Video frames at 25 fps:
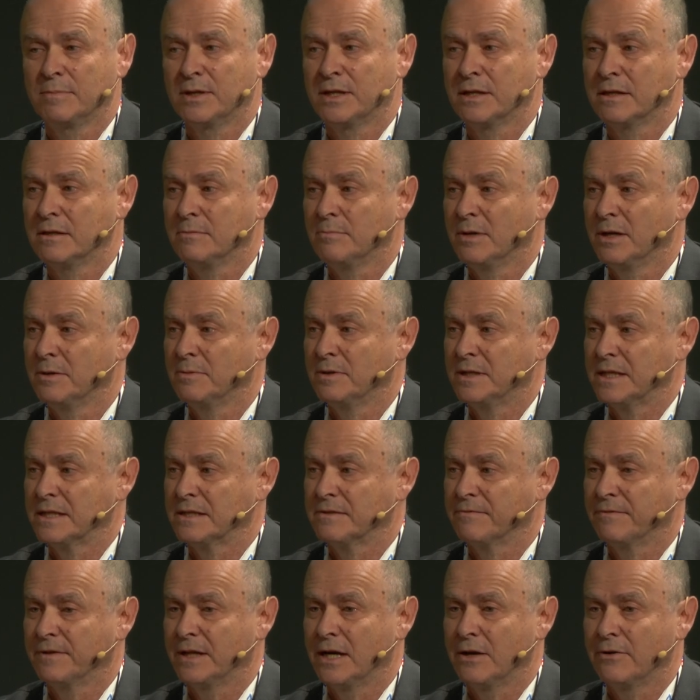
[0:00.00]
but at the moment
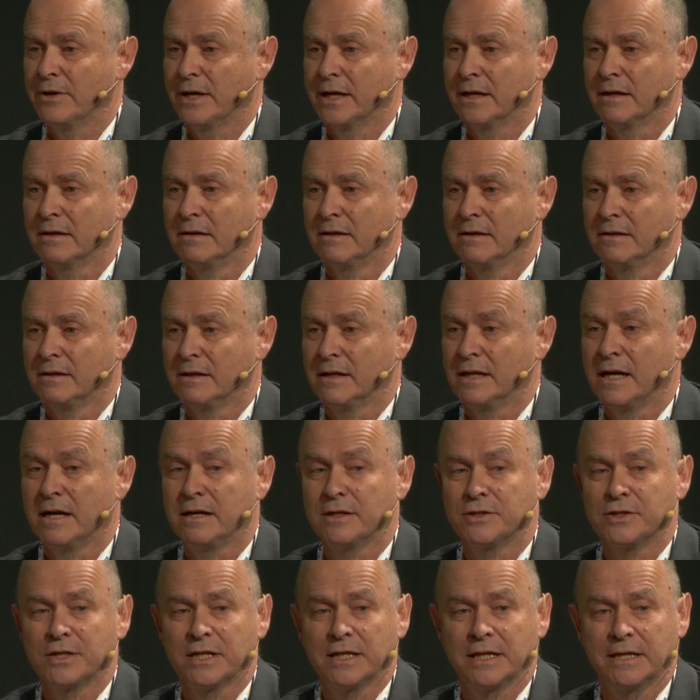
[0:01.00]
it's flowing
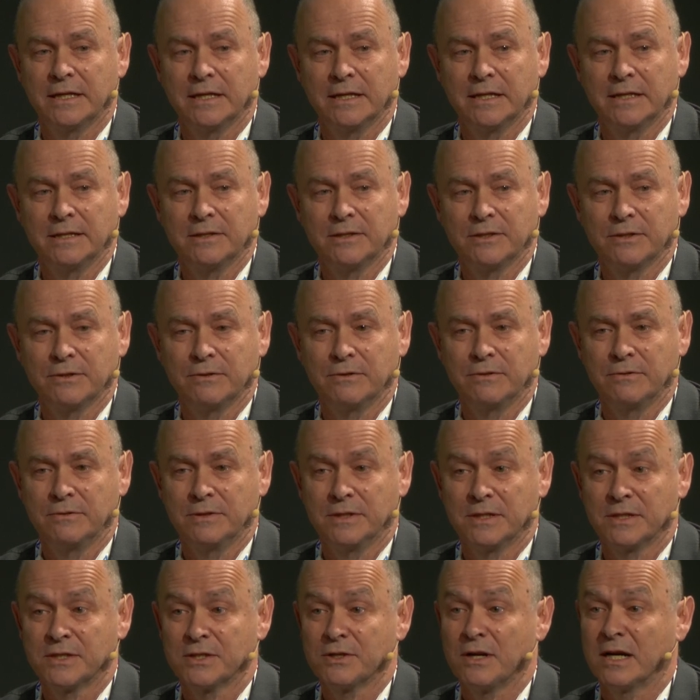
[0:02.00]
largely into
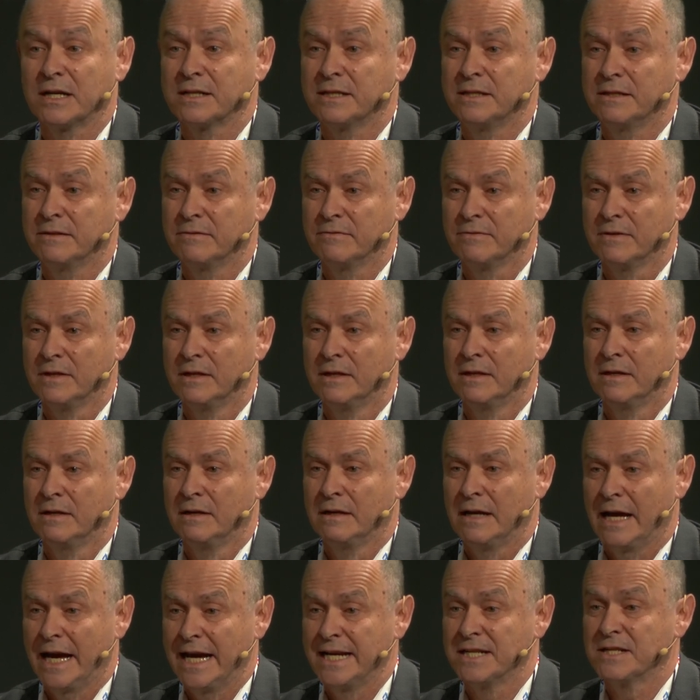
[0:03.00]
destructive
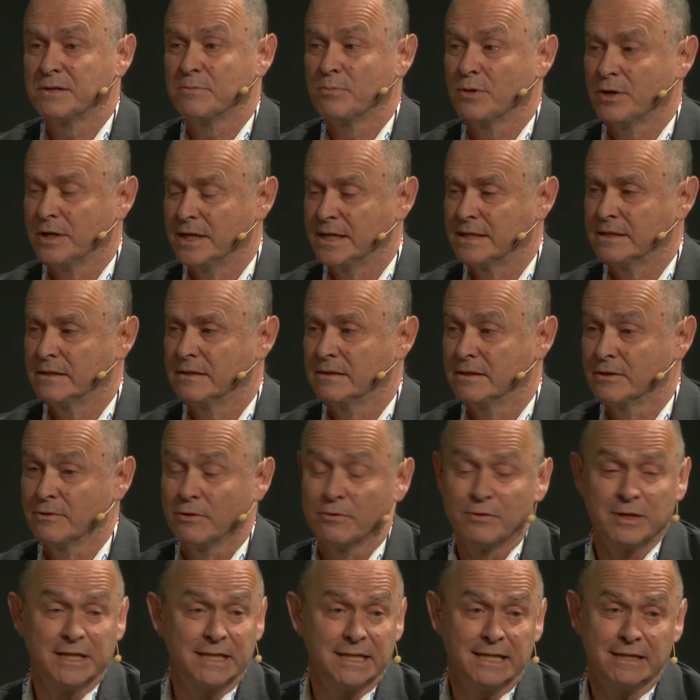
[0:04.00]
enterprises,
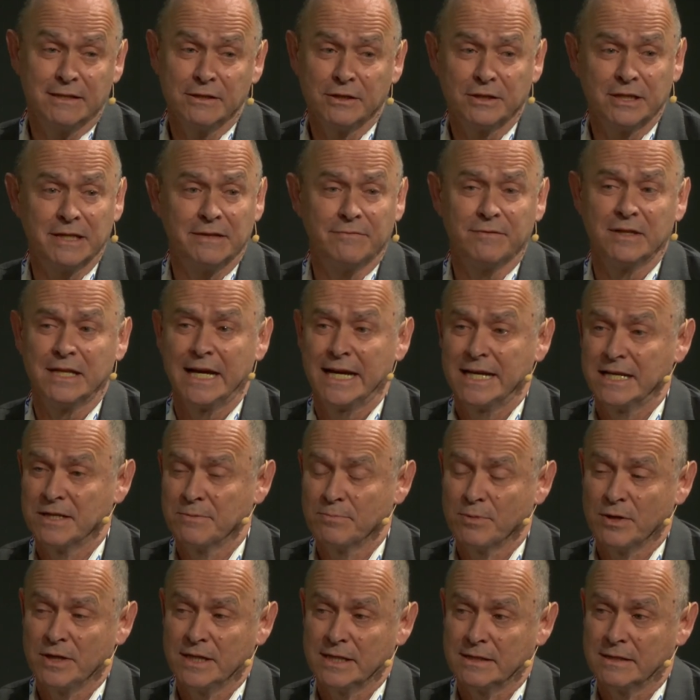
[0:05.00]
or indeed not even
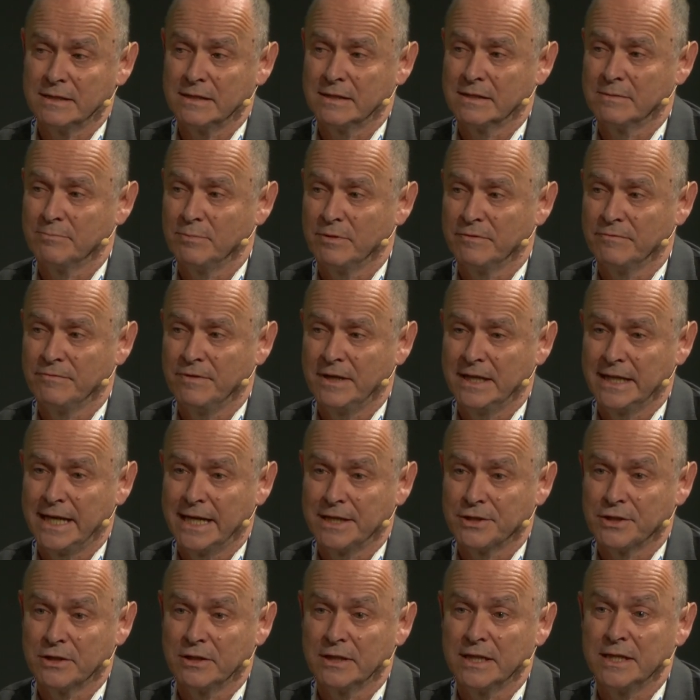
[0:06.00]
enterprises, but
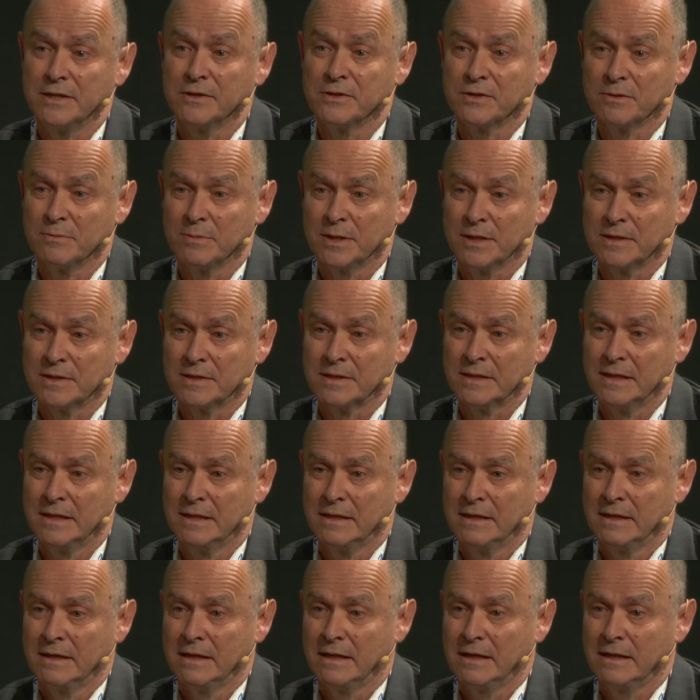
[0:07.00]
financial instruments
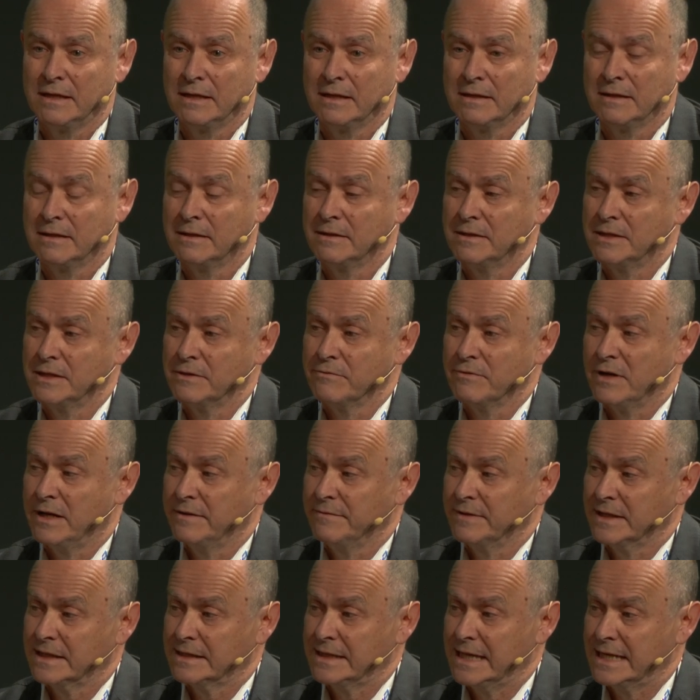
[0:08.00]
uh, that
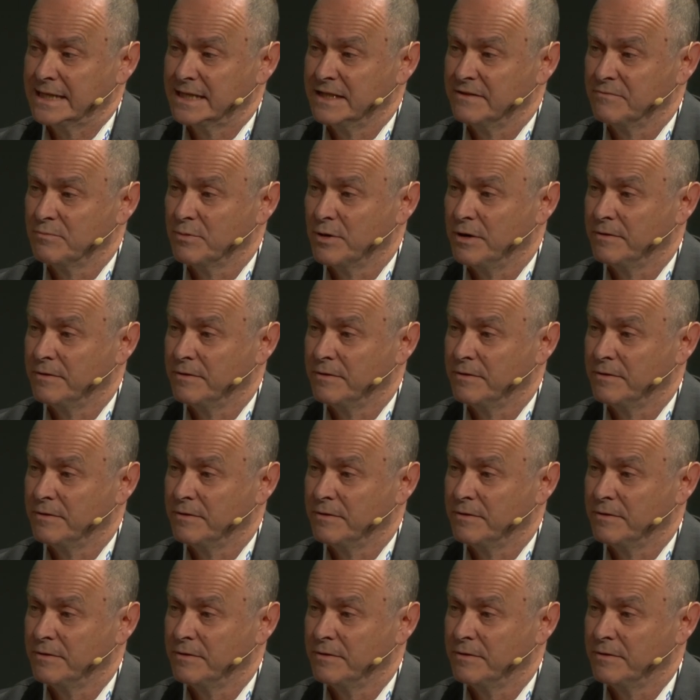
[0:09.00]
derive excessive